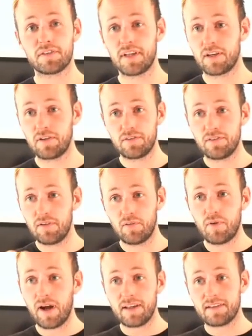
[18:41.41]
They could
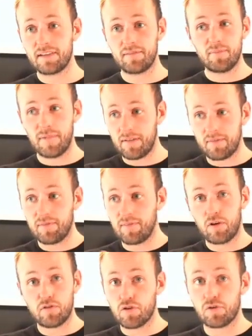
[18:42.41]
write
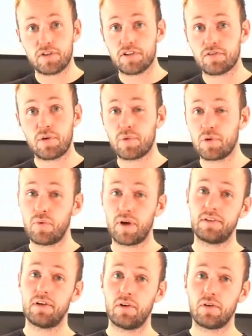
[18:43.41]
a short description what
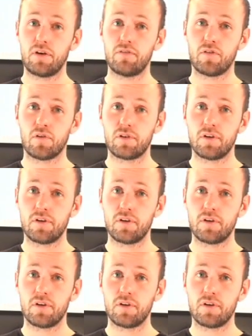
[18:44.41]
you're looking for.